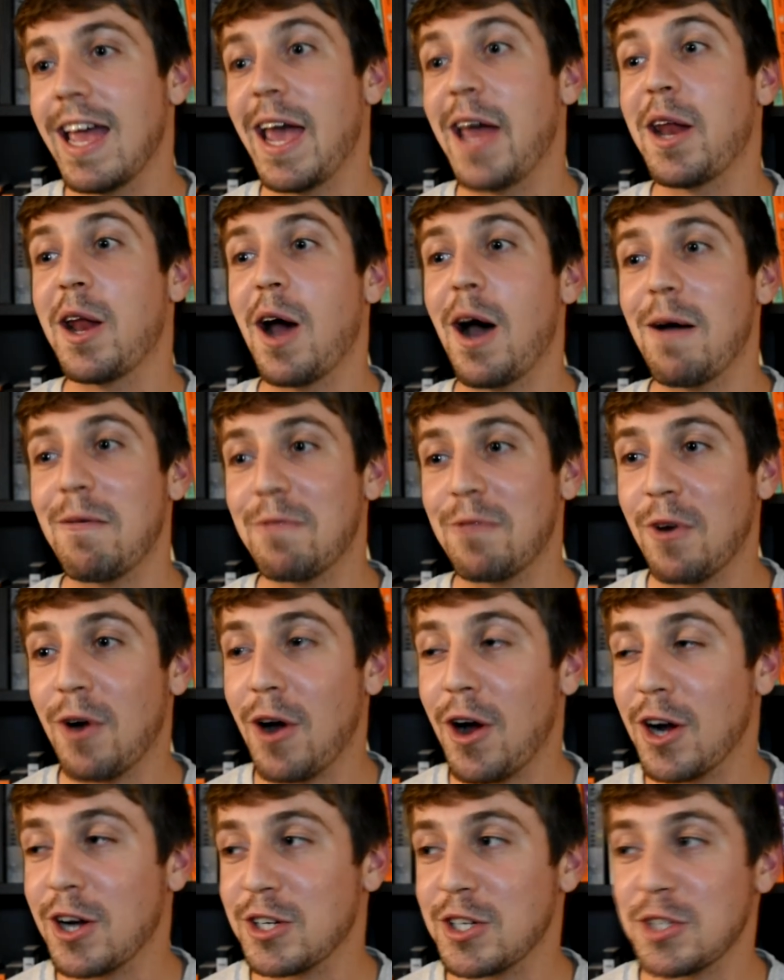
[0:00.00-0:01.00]
and Hop
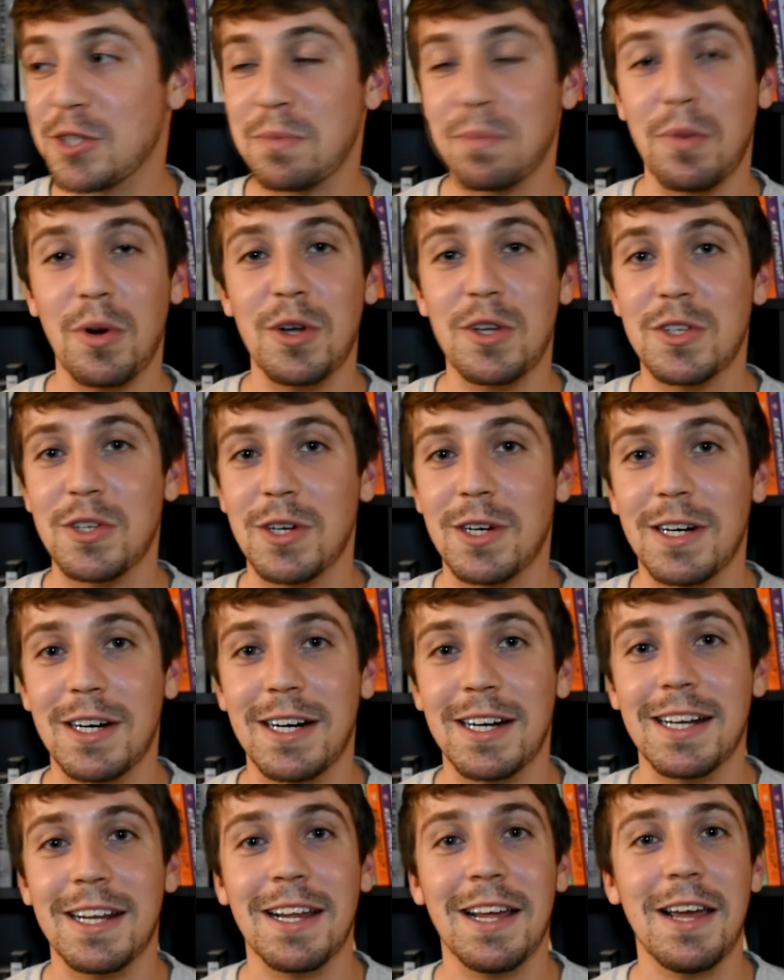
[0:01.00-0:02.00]
Frog just puts
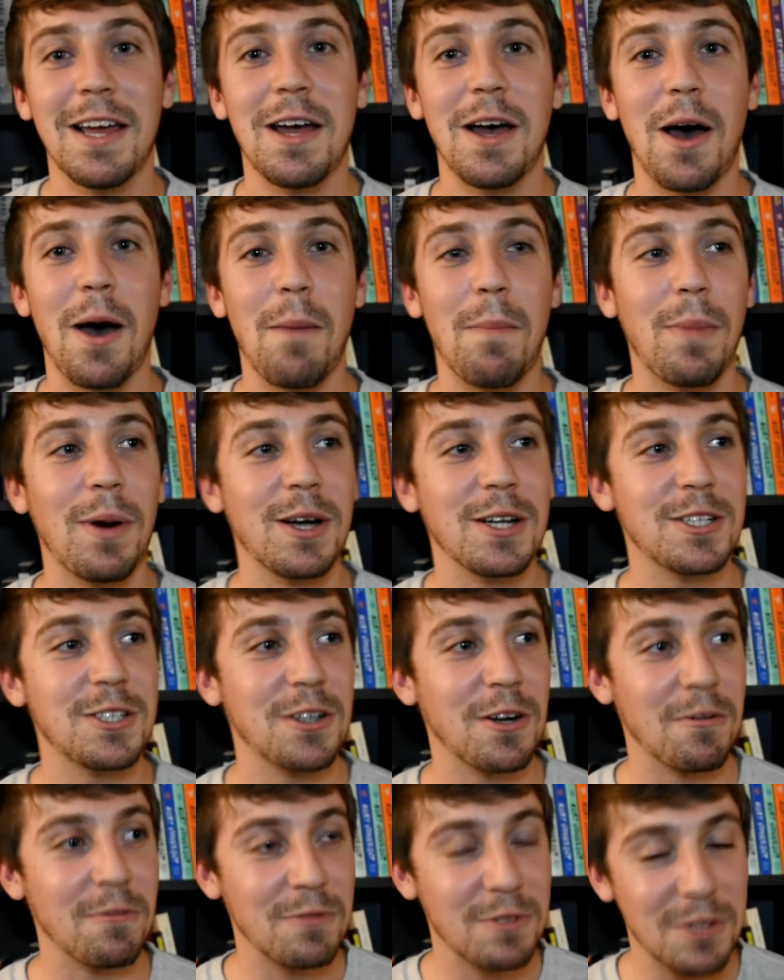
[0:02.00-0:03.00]
on a bunch
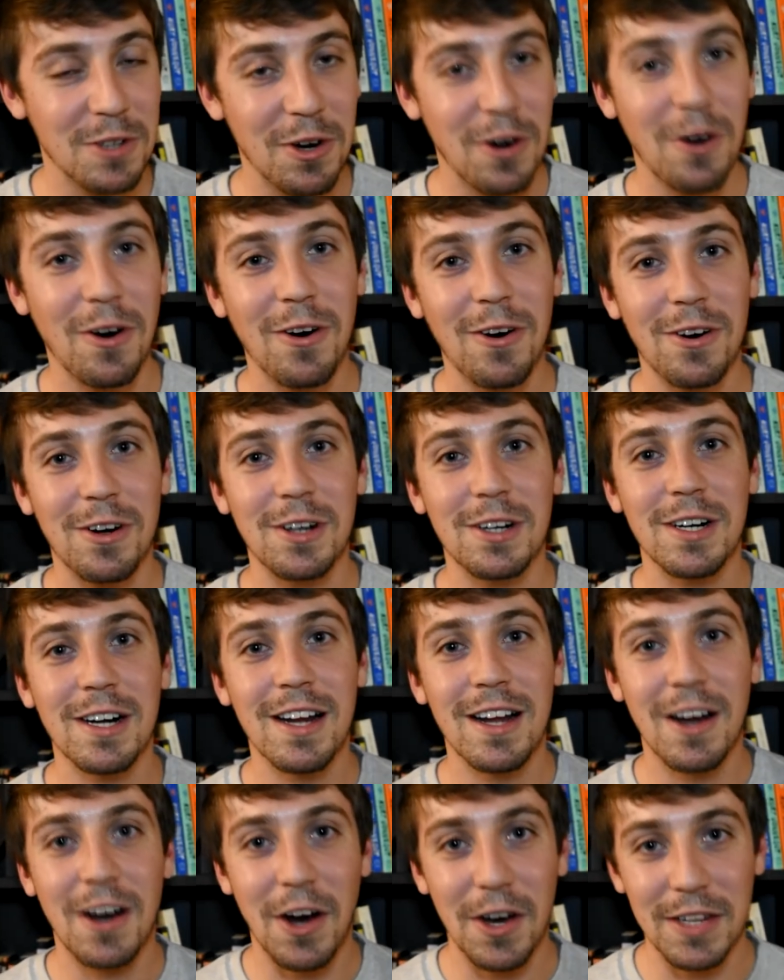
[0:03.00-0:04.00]
of tar
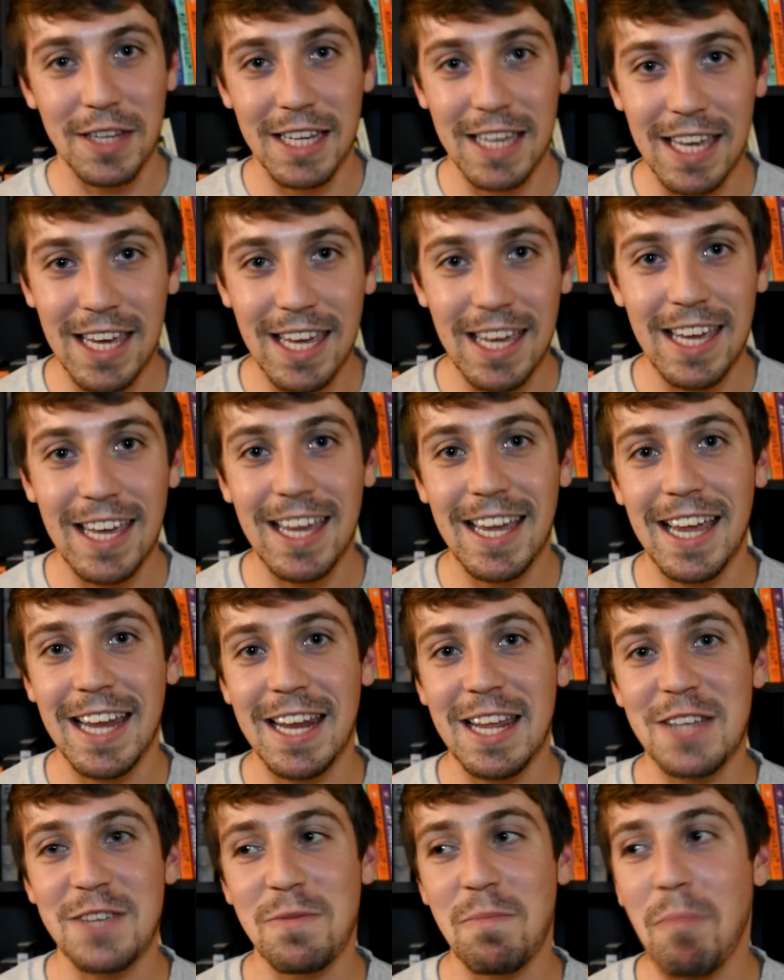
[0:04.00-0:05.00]
on the king
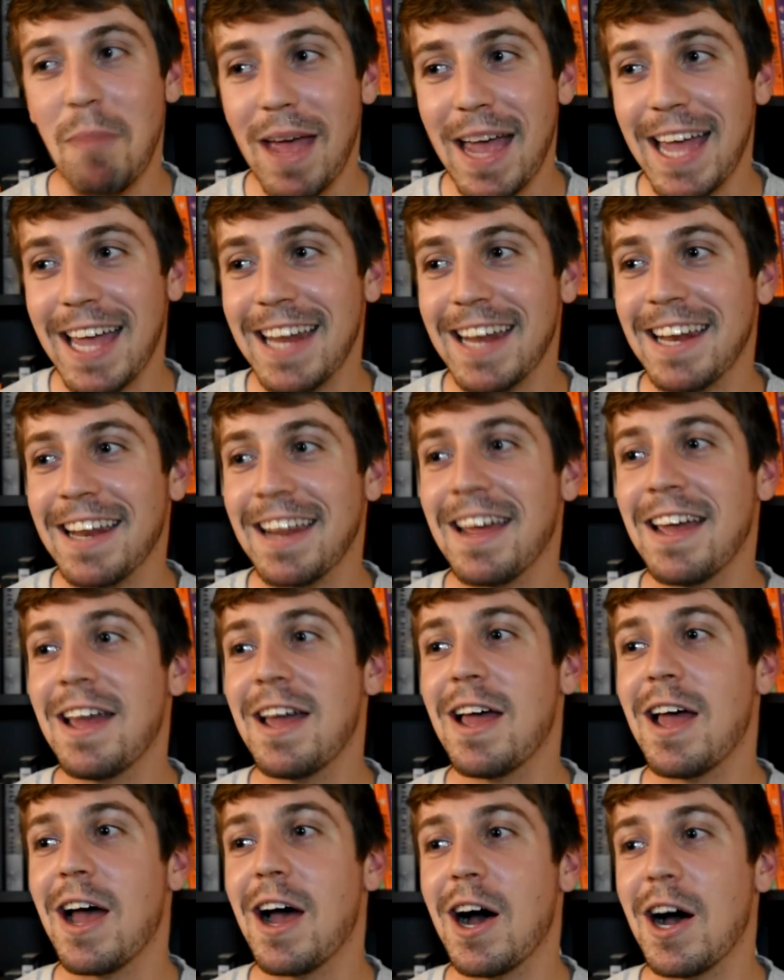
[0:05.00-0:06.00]
and his men,
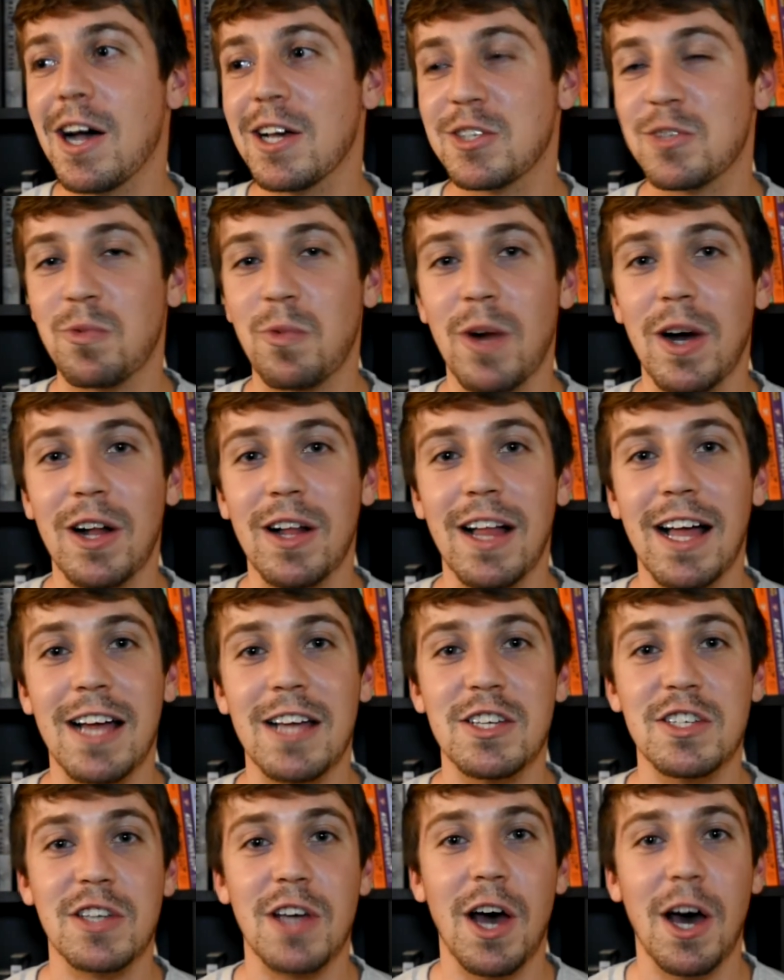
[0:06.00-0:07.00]
as well
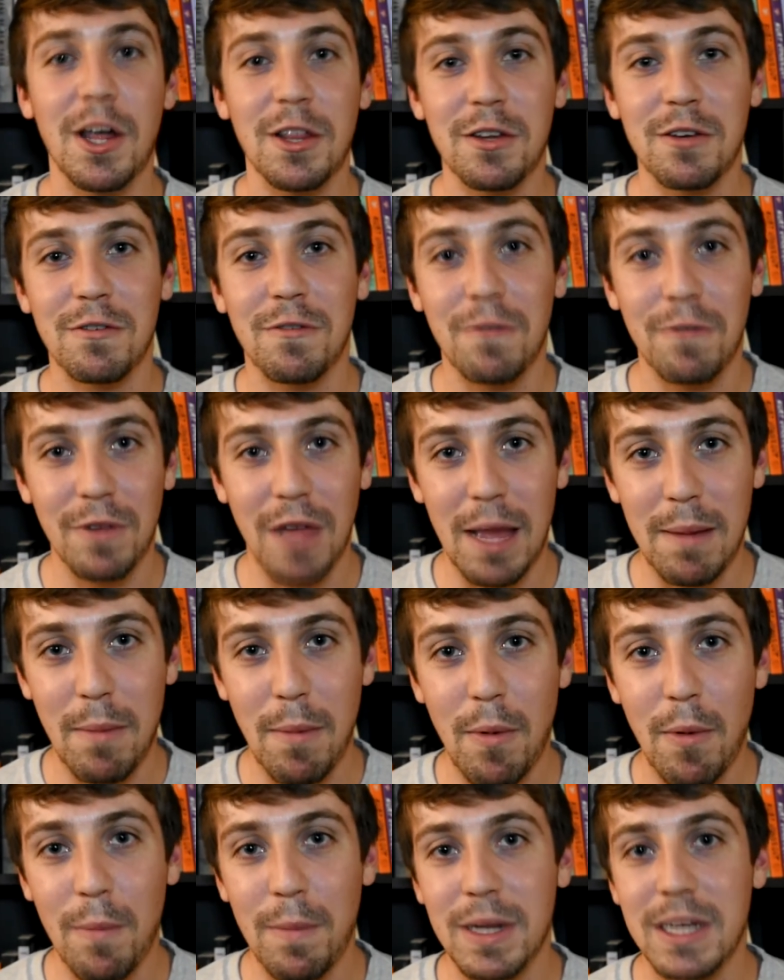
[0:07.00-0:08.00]
as other
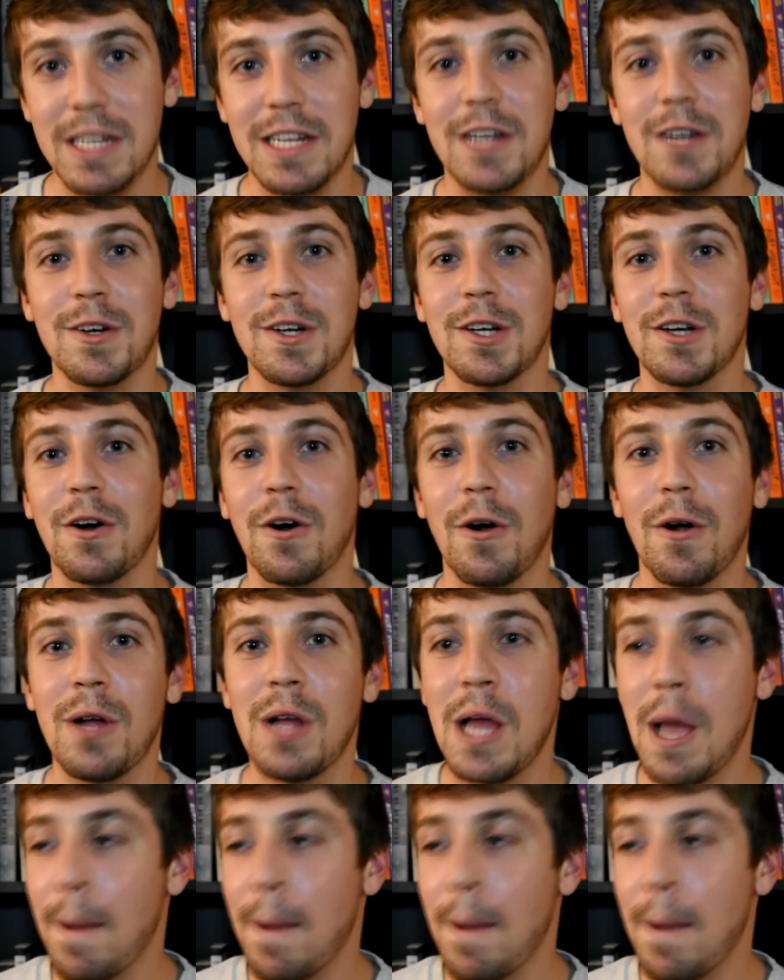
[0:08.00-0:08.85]
flammable material,